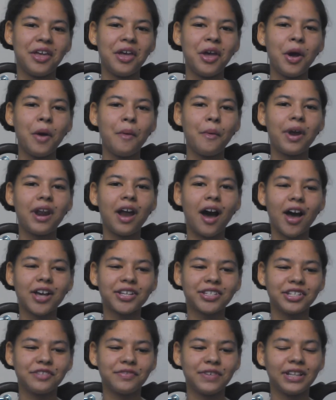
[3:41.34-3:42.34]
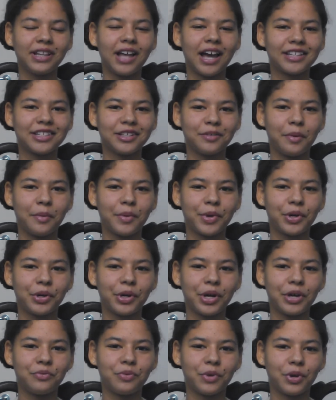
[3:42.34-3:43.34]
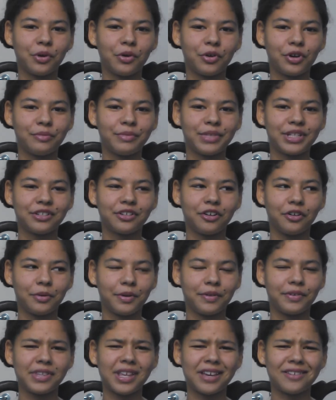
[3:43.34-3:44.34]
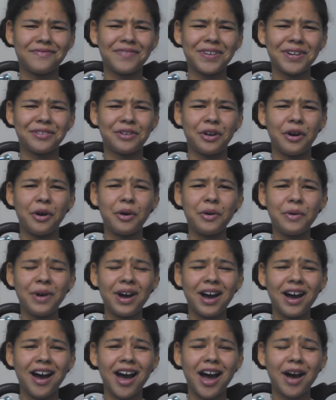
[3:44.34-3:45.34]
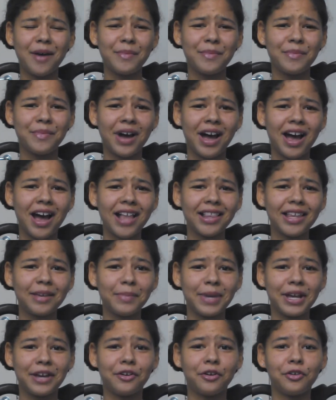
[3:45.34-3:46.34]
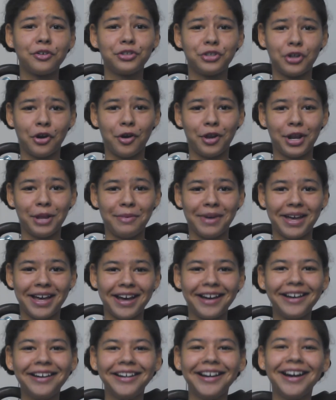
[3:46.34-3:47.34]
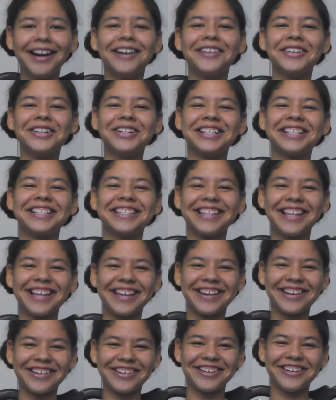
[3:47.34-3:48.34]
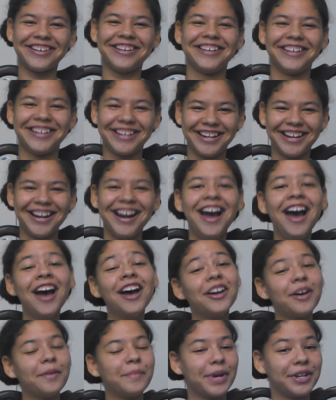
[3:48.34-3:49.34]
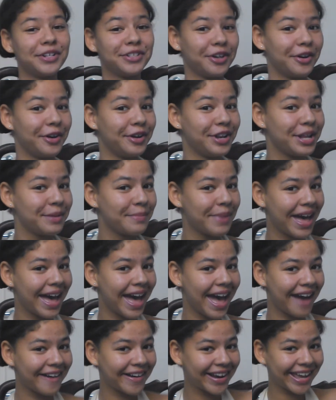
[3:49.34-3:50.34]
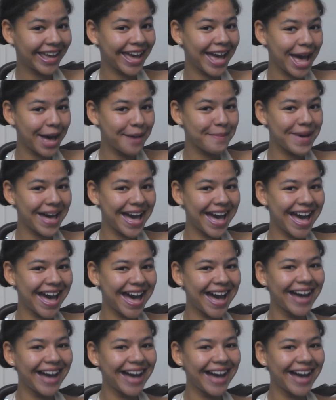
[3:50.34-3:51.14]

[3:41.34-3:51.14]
when asked if he liked it if we called him Mr. Goldwyn, he was like, fuck no. I like being called Tony Bear. Like, but Tony Bear and Care Bear.